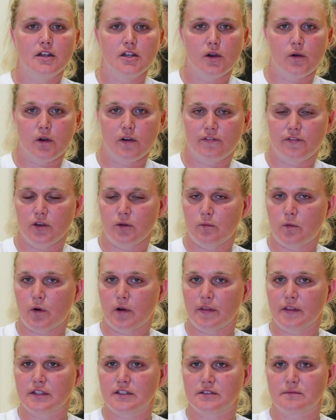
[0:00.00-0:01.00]
know a few
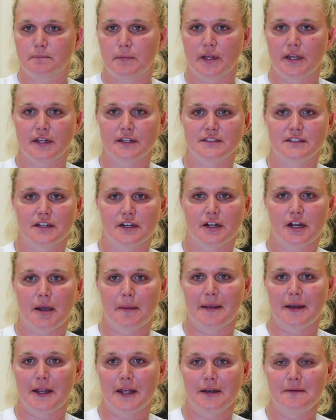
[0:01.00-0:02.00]
more of the players that are
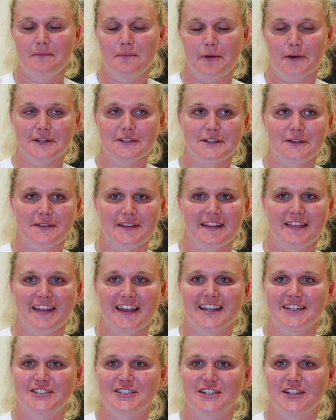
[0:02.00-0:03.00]
coming in, more so than
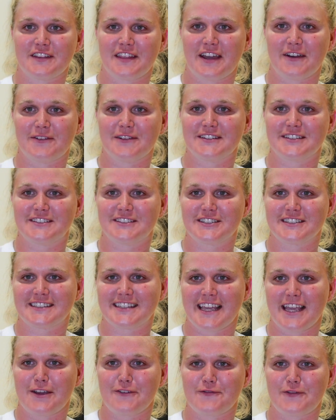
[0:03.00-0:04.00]
last year. That was just
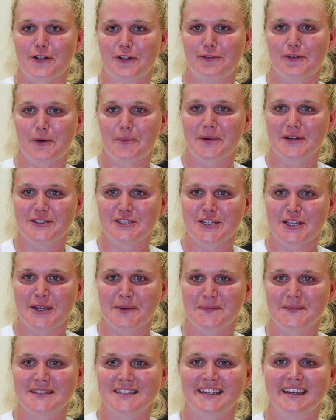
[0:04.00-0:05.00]
a handful of open
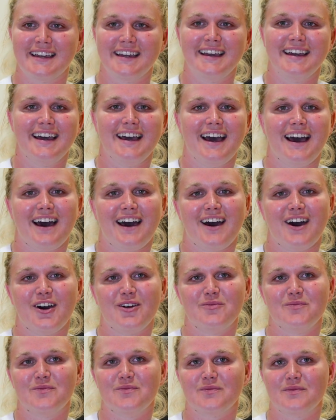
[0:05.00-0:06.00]
gyms.
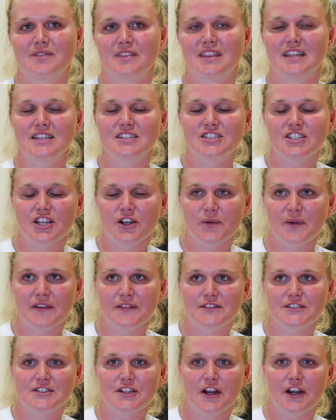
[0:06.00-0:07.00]
This year
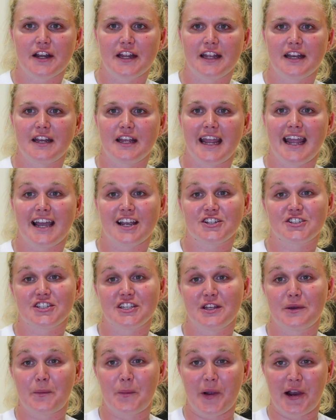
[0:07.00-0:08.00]
we've started
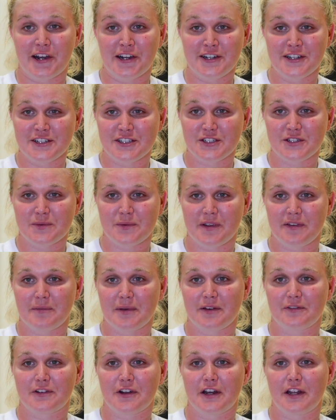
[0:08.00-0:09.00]
actually in March. We've
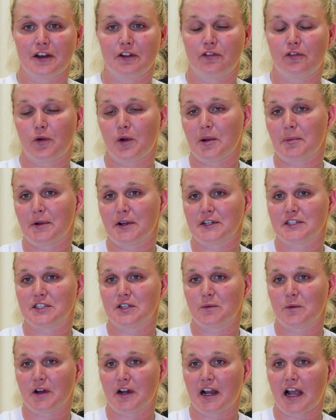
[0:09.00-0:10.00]
been running a
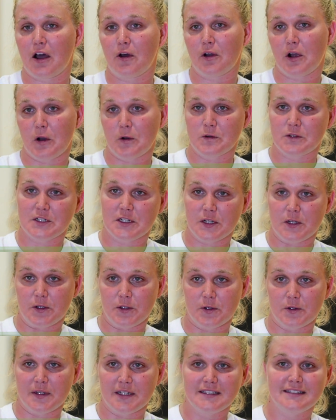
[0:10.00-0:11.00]
4-person workout, coach
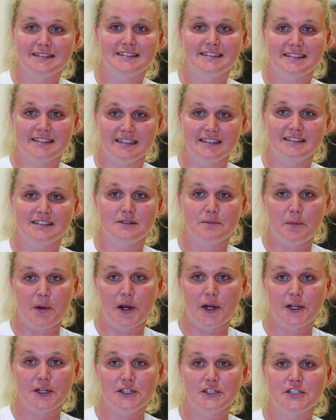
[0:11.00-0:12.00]
included, since
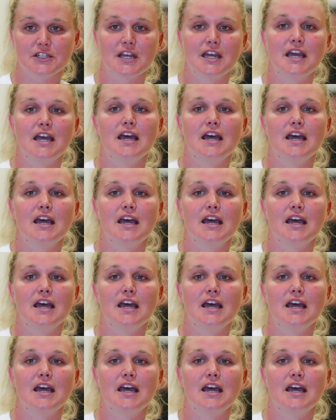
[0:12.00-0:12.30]
March.